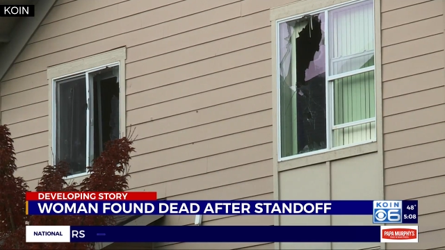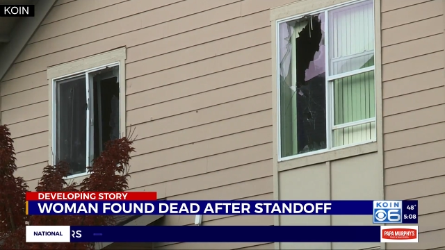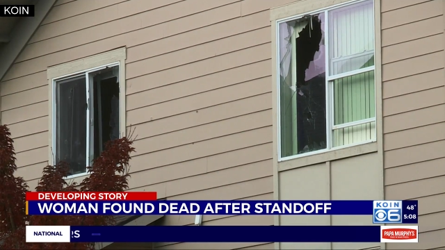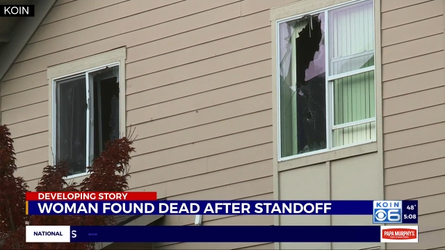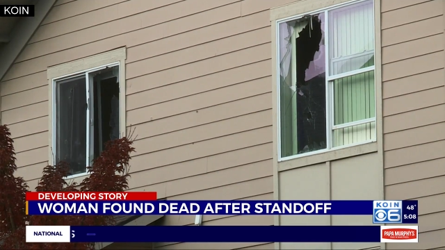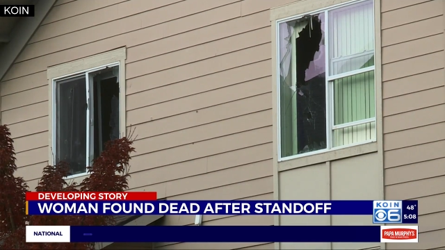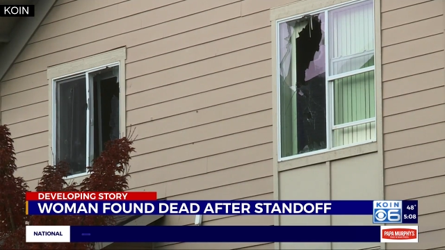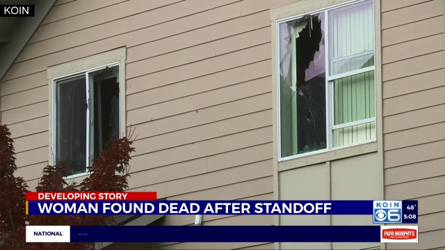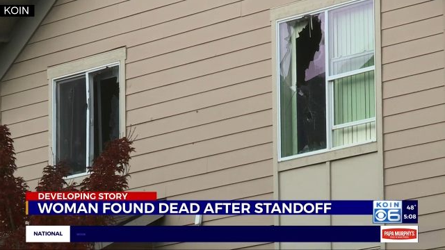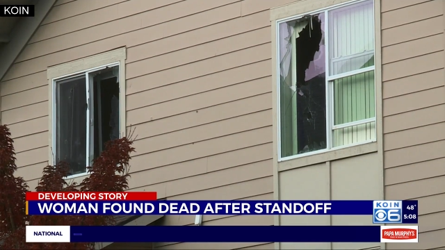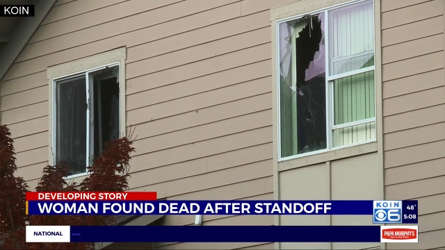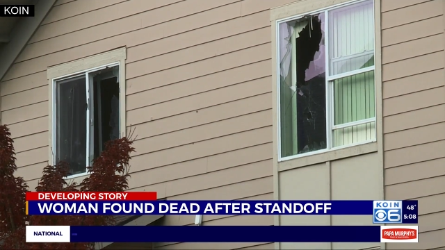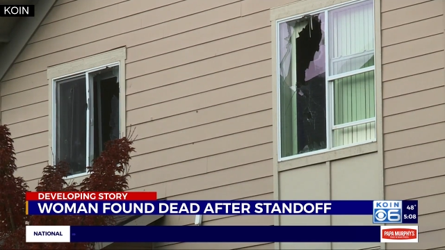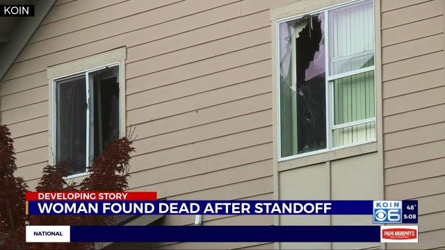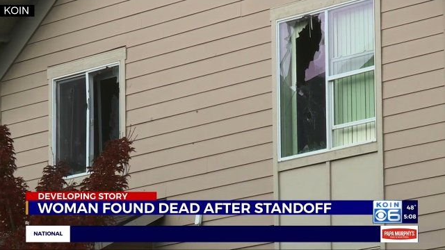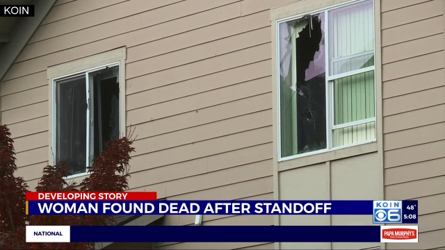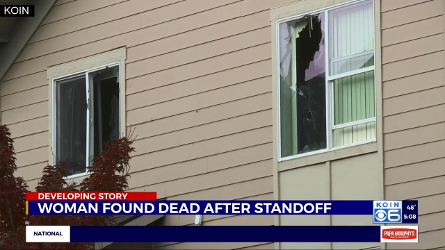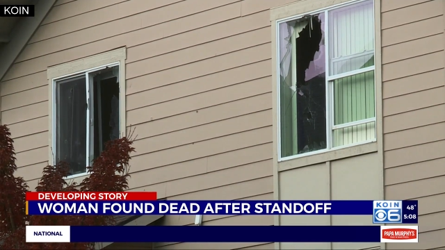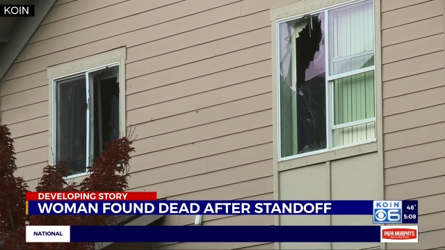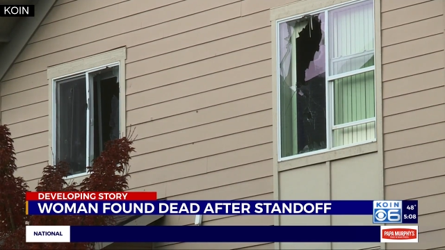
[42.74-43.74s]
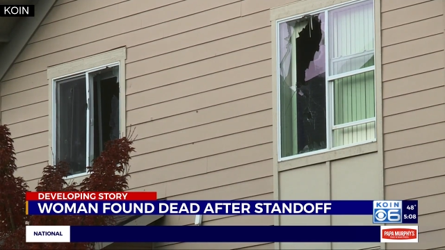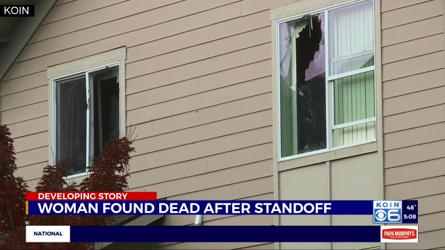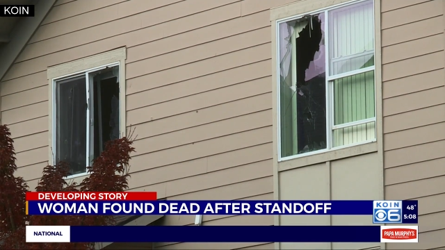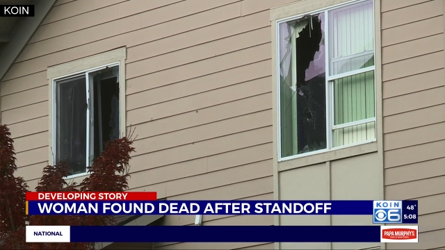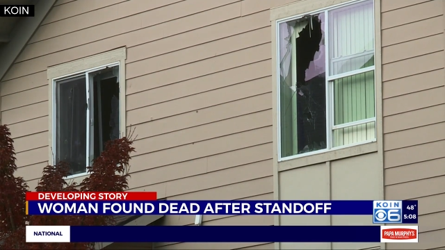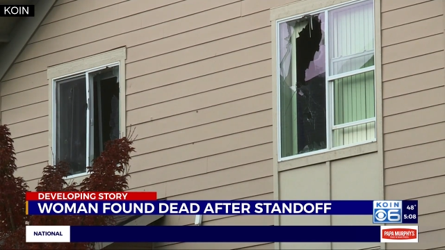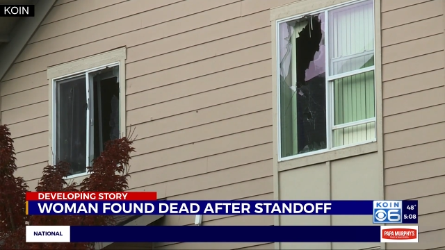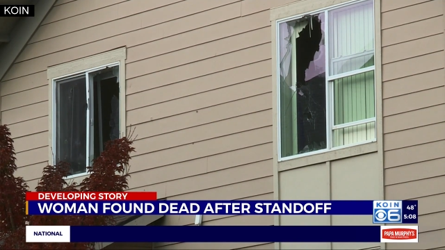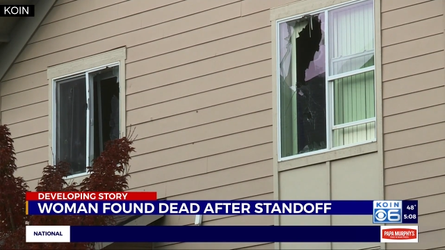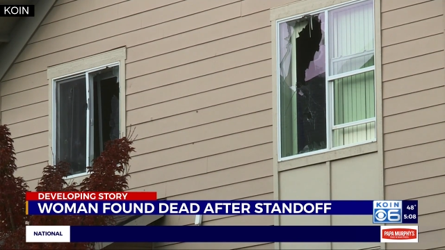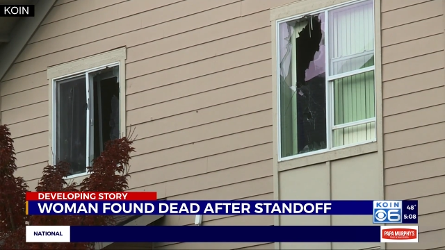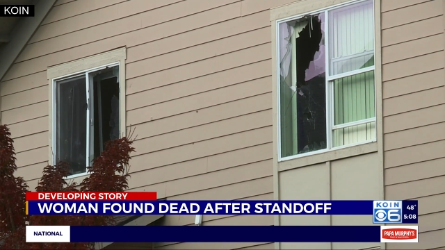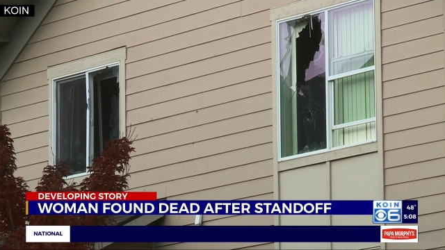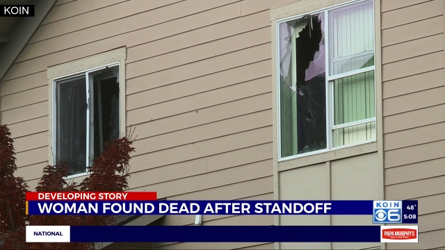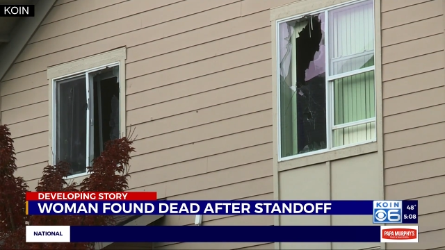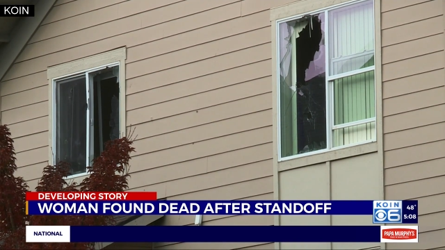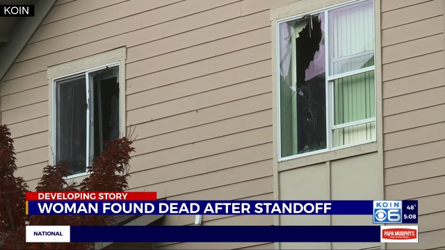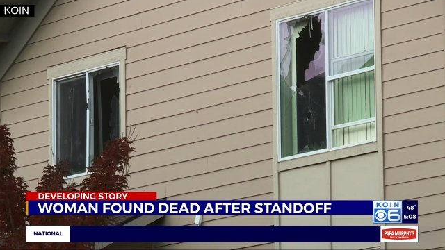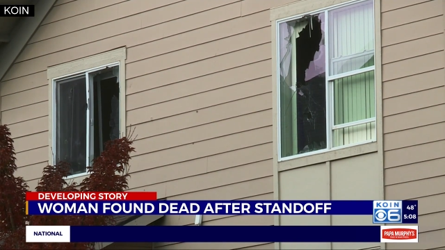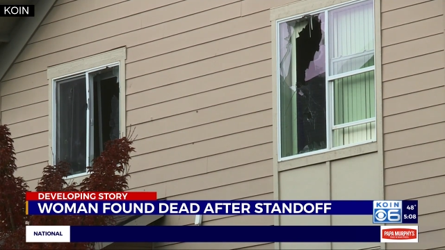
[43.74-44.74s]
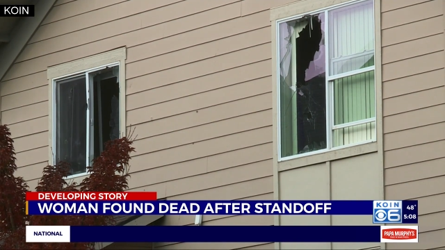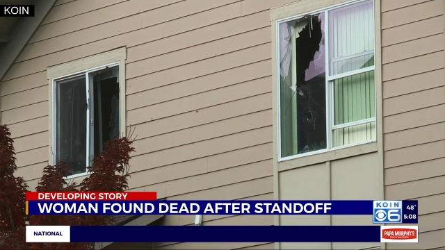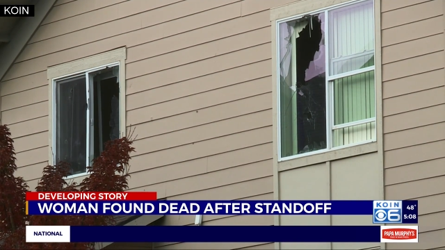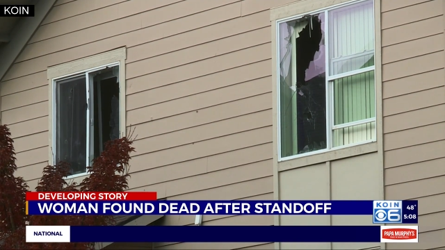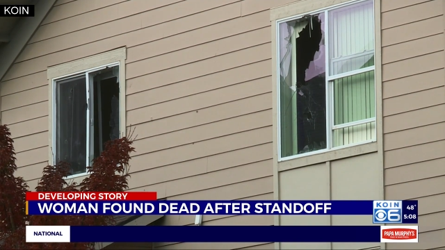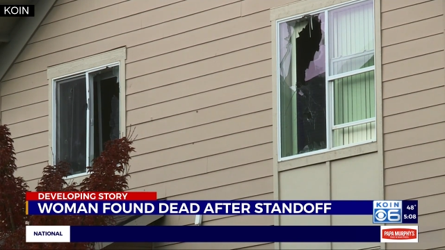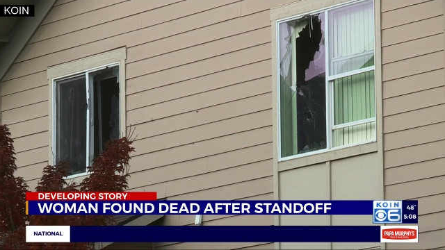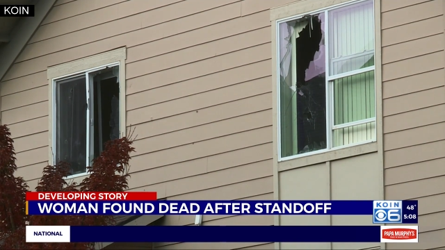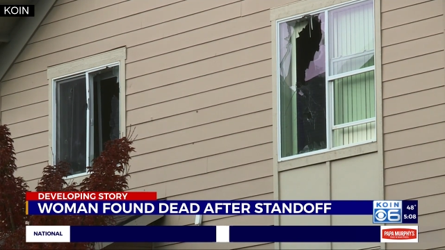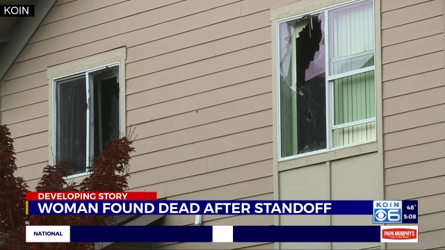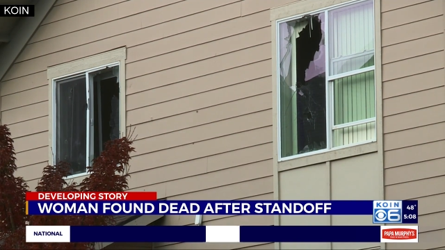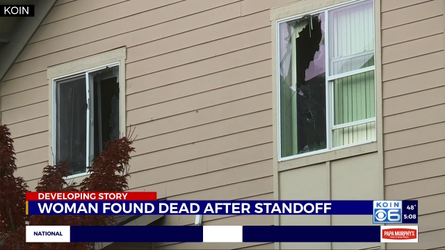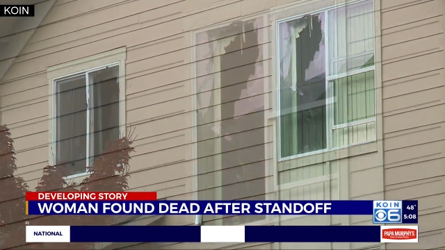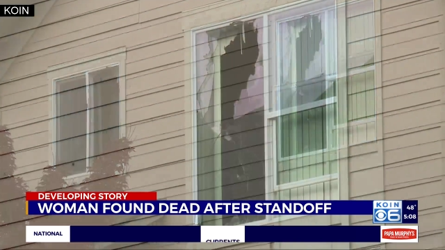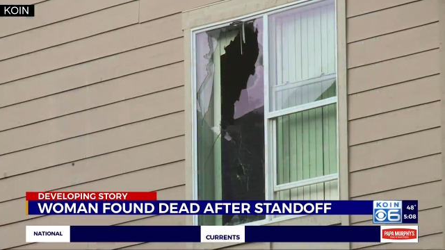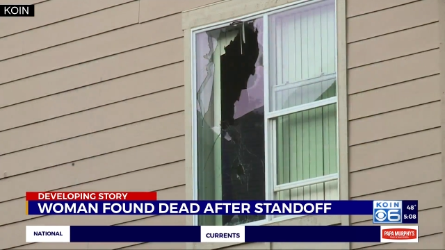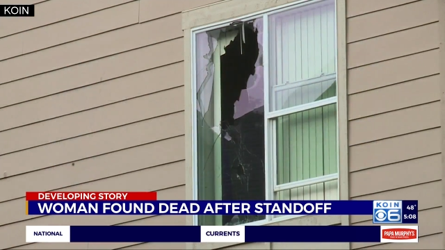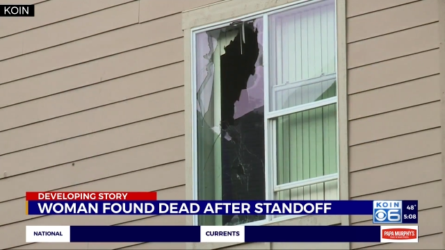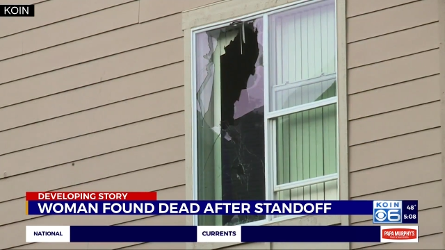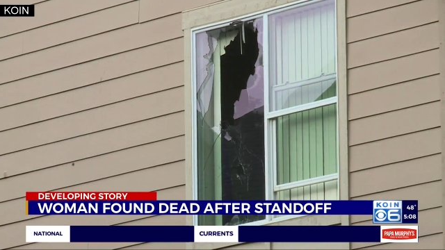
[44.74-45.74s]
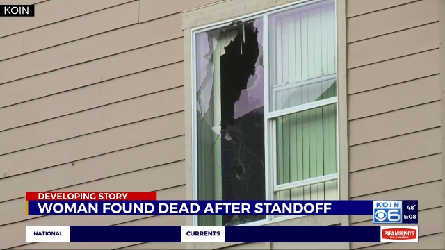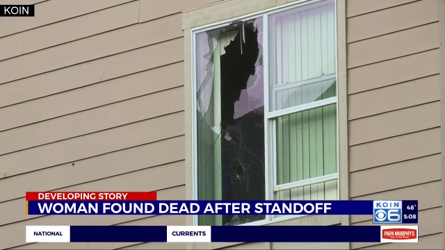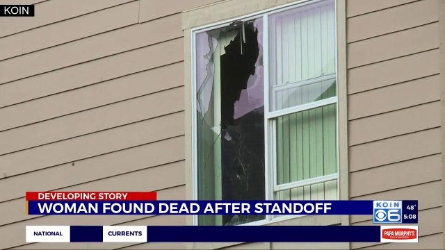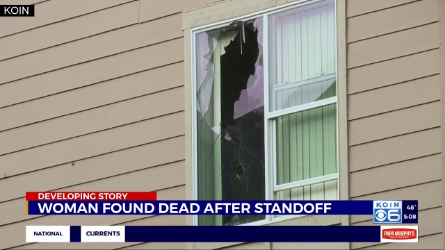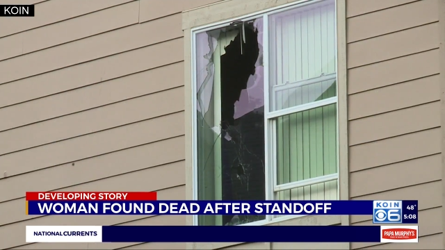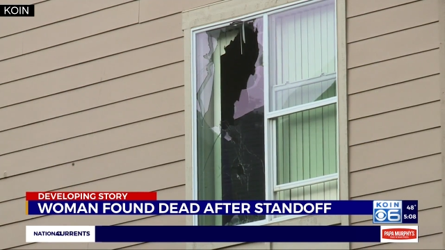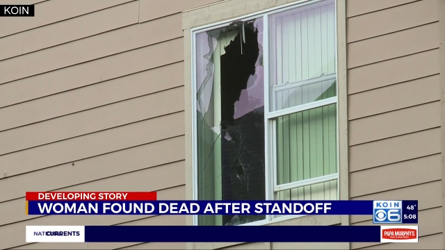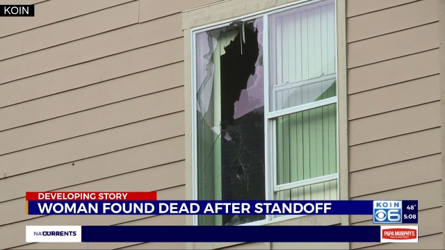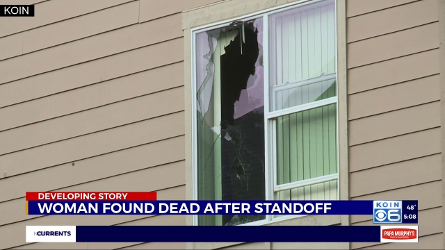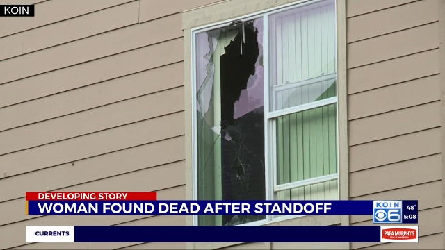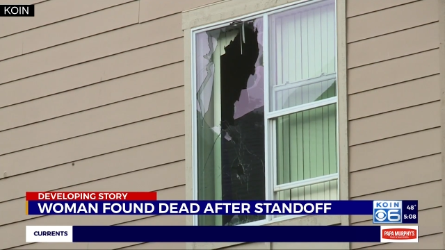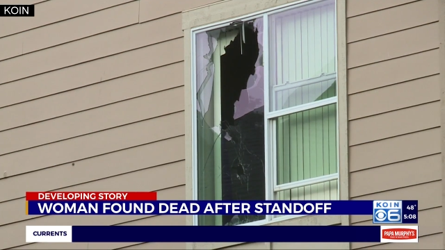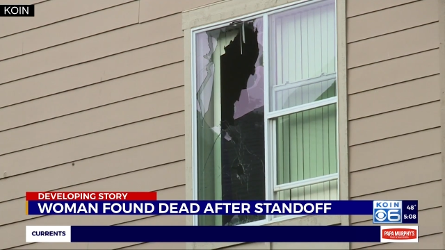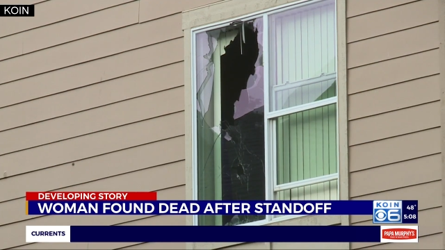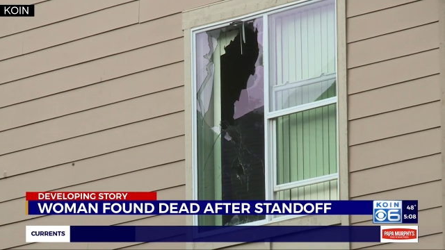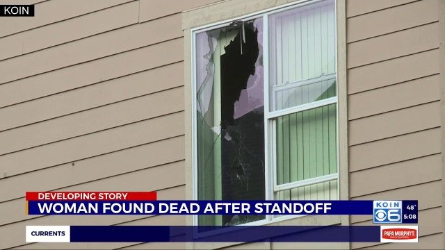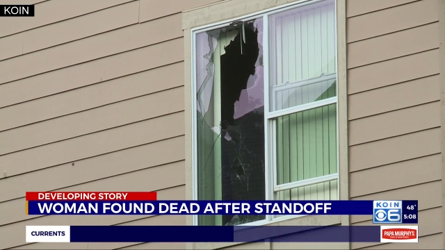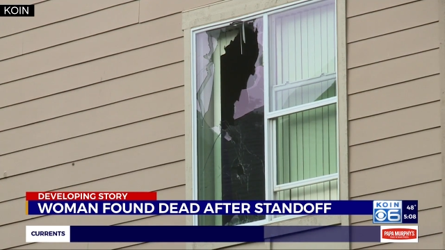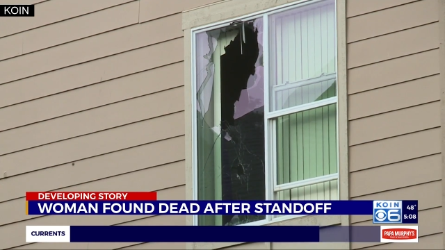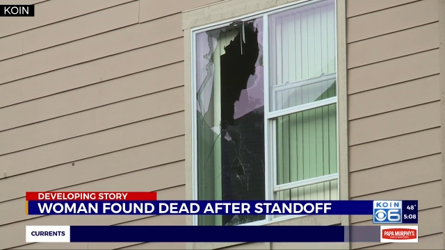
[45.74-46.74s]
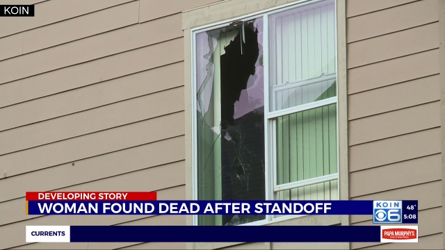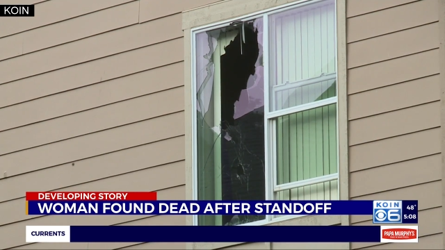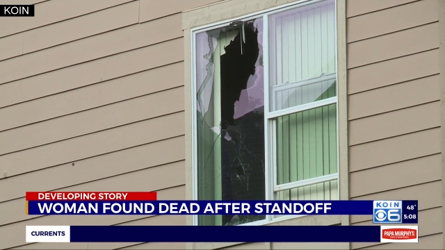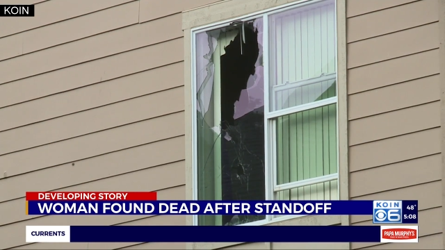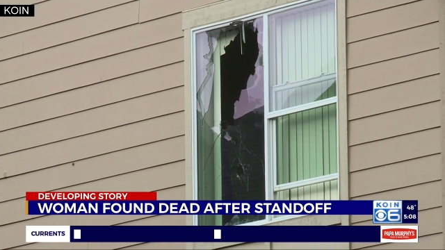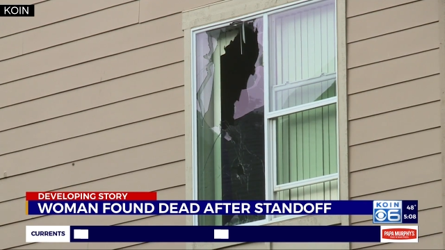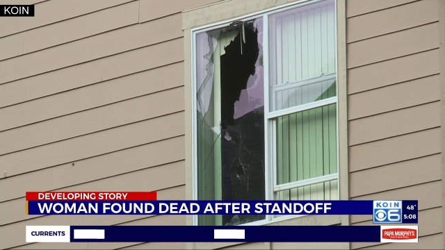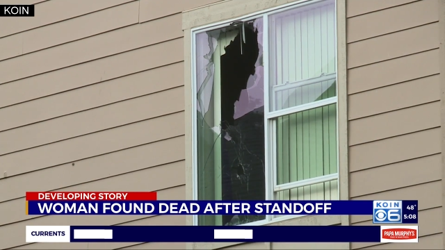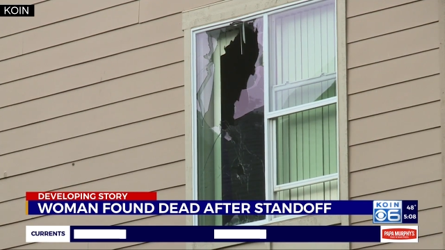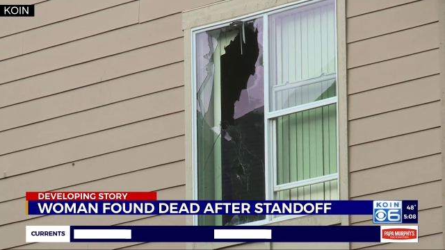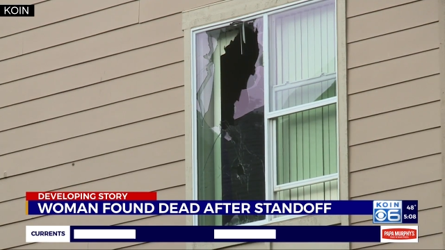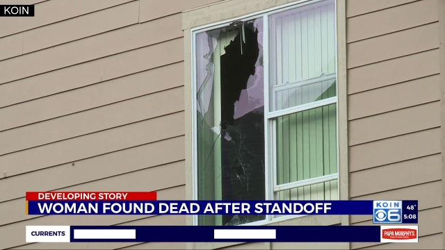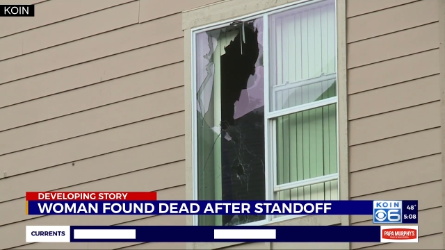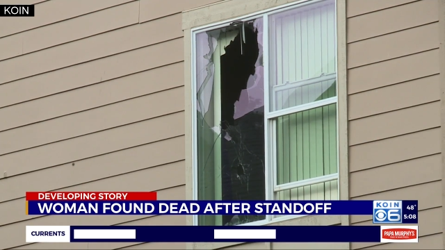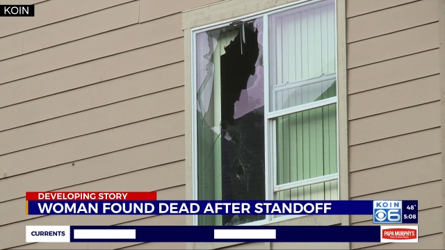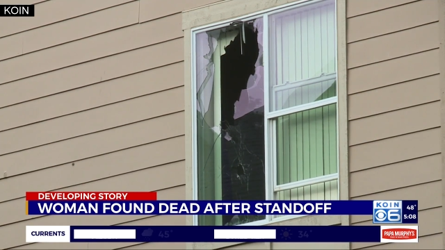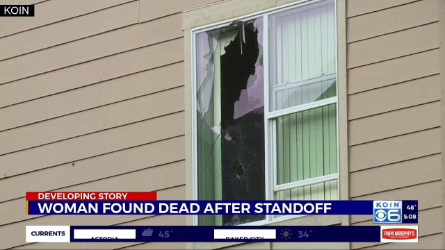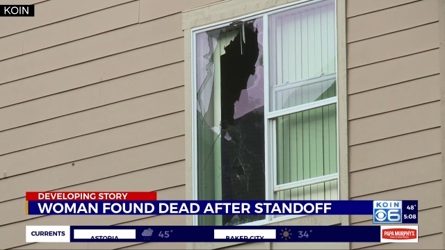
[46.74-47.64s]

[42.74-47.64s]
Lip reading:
No face is visible, so there are no lips to read.